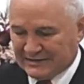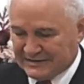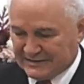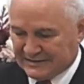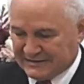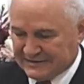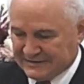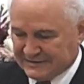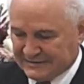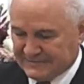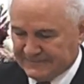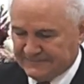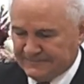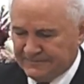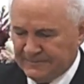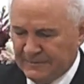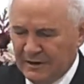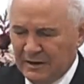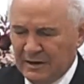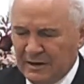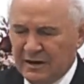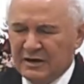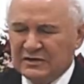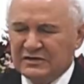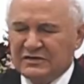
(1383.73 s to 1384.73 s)
Oh,
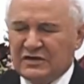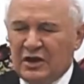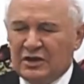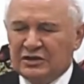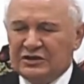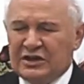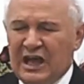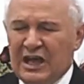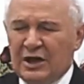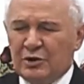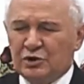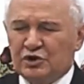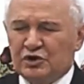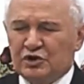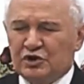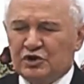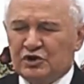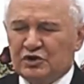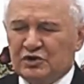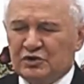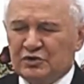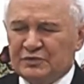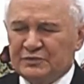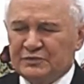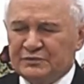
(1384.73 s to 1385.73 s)
hallelujahs.
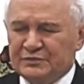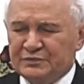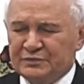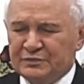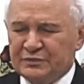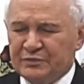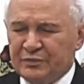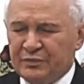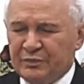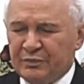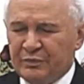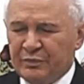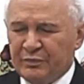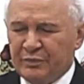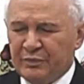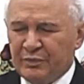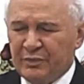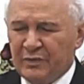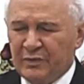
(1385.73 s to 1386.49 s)
Lord God,